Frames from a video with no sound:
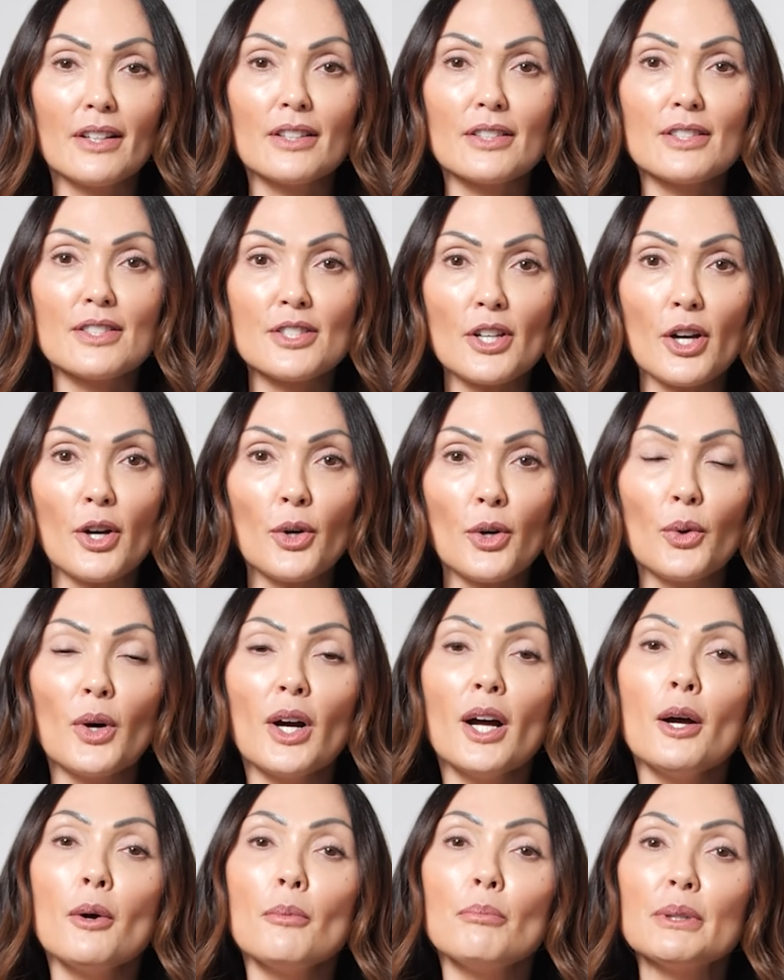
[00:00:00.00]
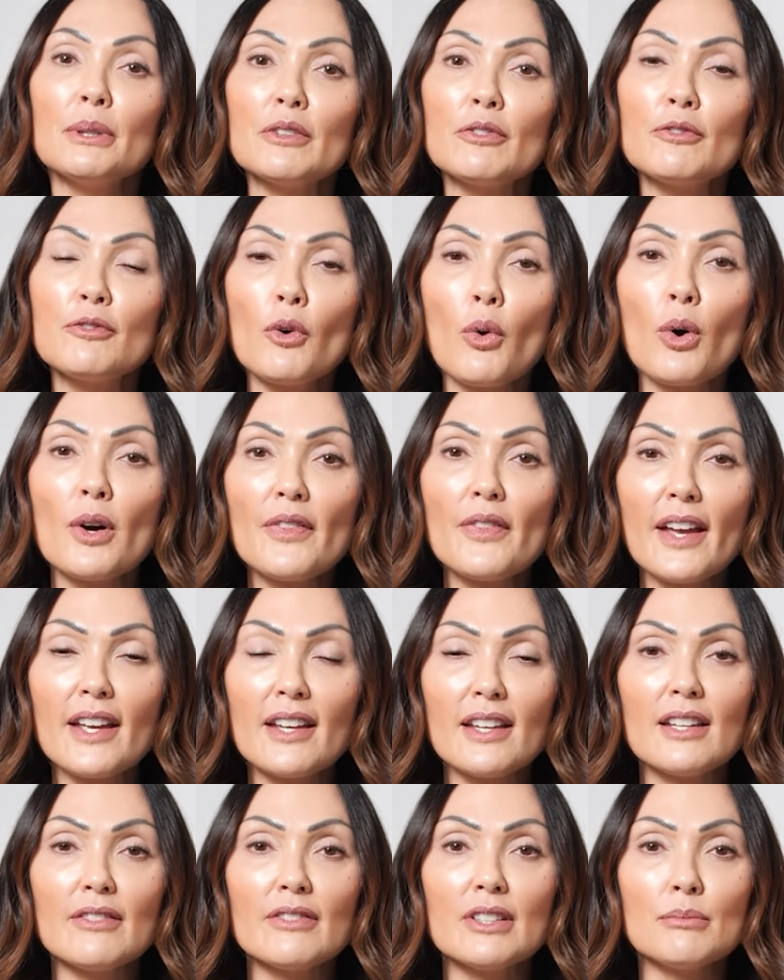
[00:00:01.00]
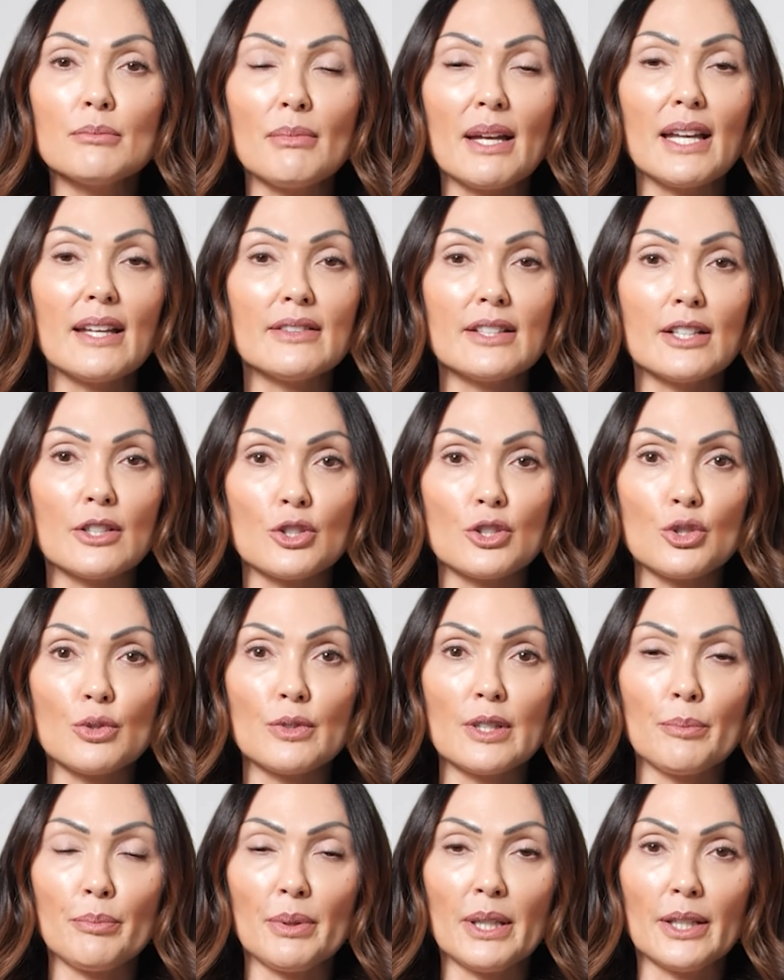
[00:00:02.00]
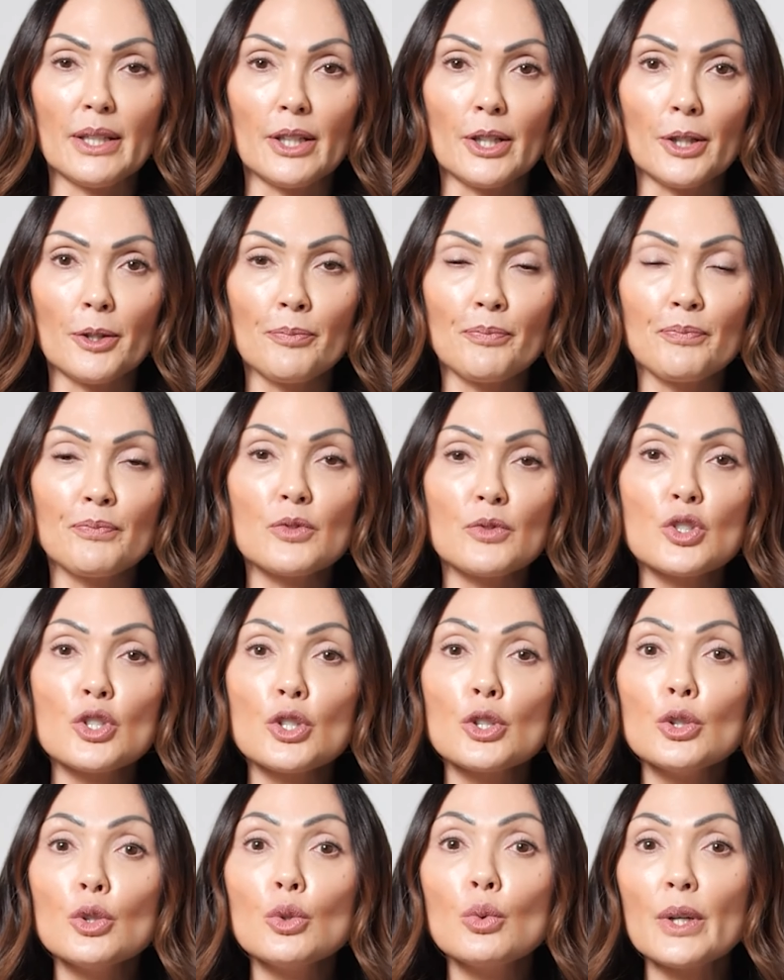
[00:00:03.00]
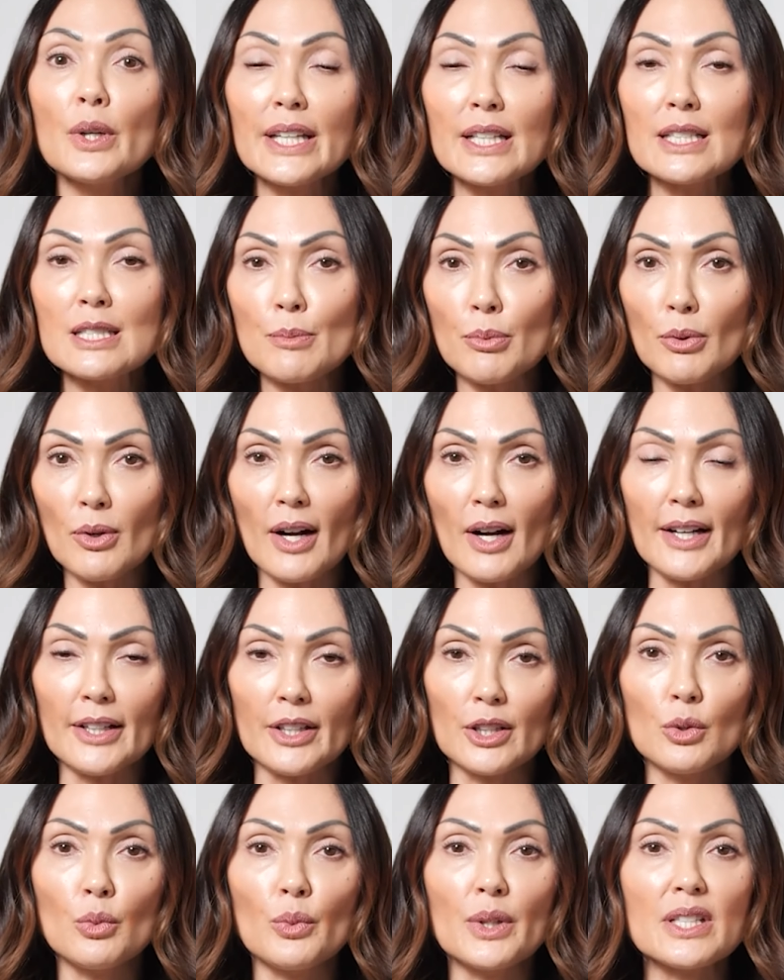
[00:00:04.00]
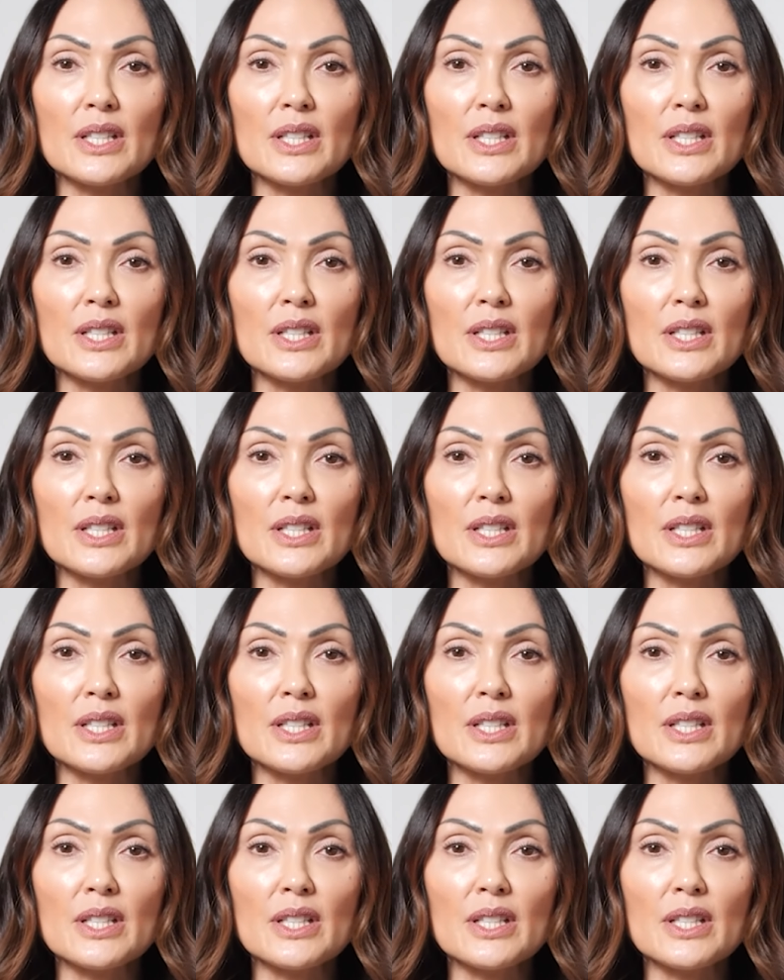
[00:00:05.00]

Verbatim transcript: So before they even made their trip here, Two weeks prior, we